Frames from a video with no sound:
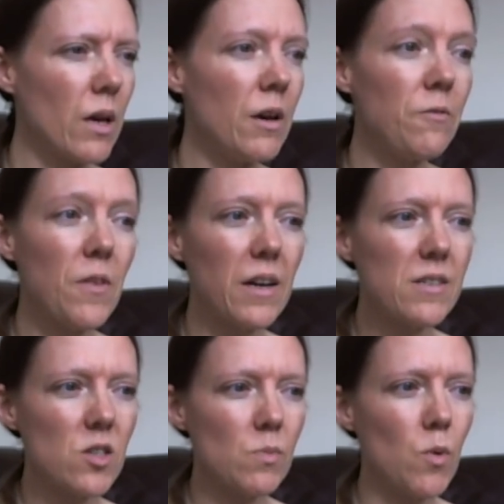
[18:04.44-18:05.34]
If that
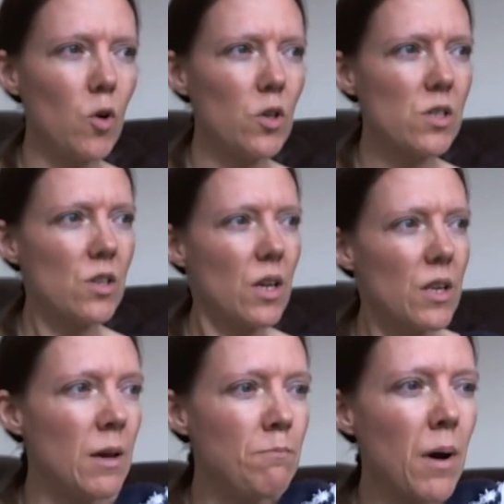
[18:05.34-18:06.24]
is the smallest,
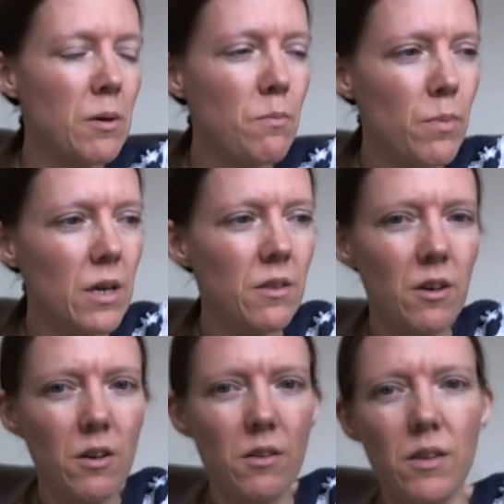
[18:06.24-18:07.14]
it might be
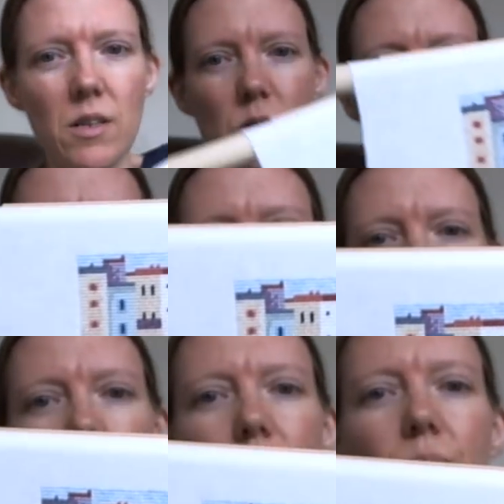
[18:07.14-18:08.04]
that this one
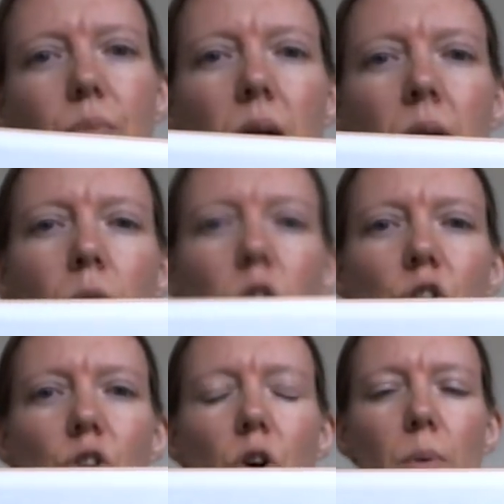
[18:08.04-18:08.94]
is. I'm not
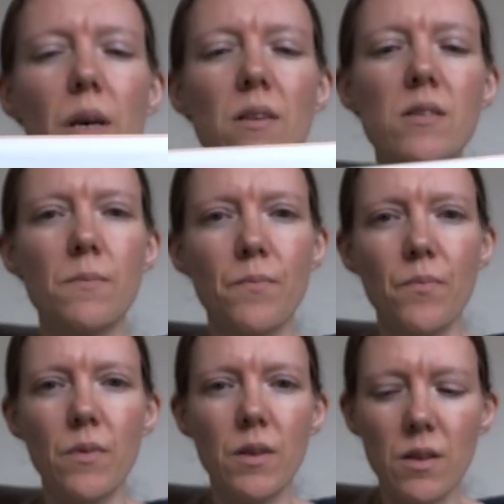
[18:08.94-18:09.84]
sure, because
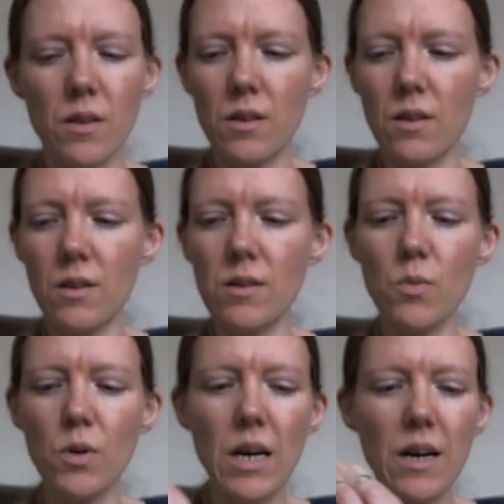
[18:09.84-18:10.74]

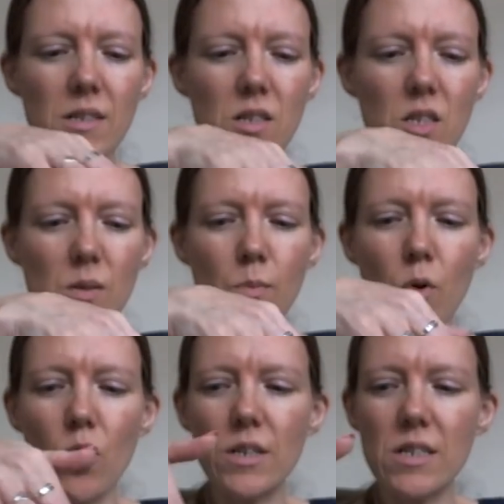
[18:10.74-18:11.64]
this one has a
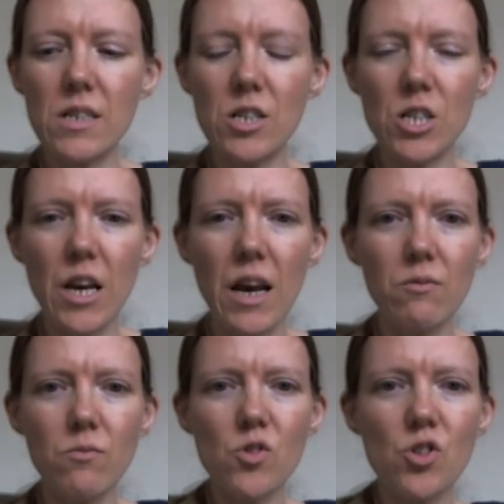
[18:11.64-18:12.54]
smaller stitch
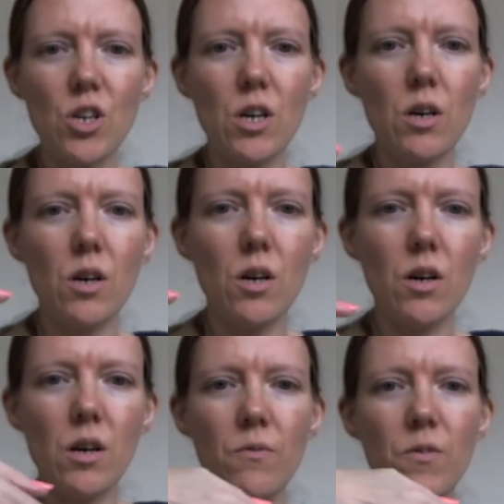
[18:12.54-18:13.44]
count
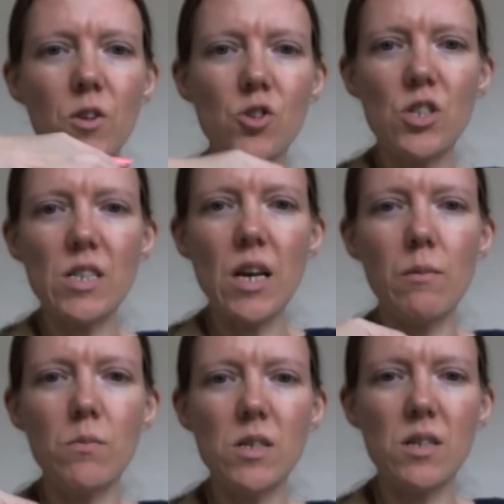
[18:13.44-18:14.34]
if you just
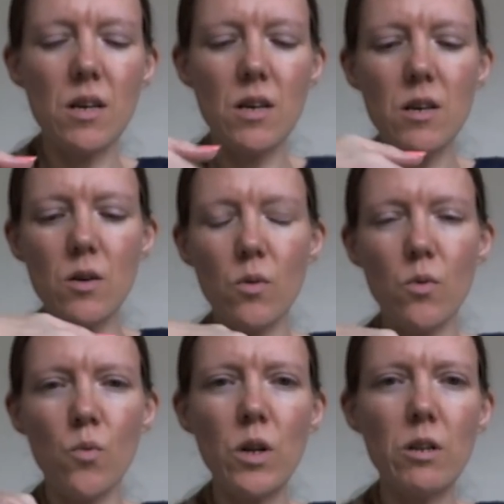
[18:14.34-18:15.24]
times the
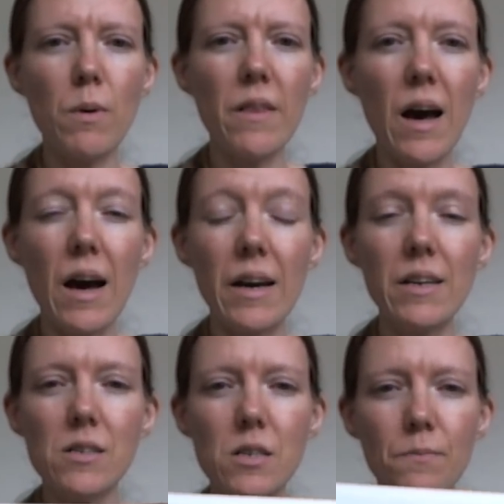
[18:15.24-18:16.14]
width by the
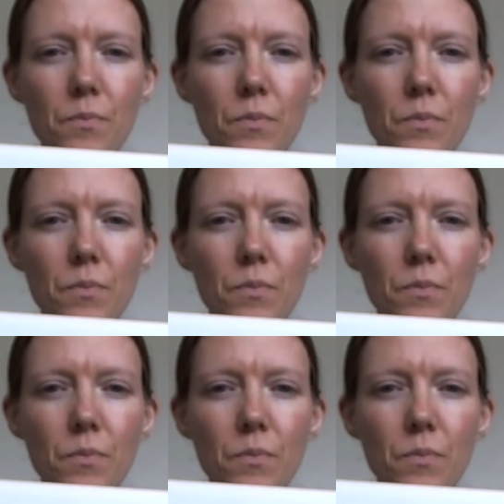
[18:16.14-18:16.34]
height,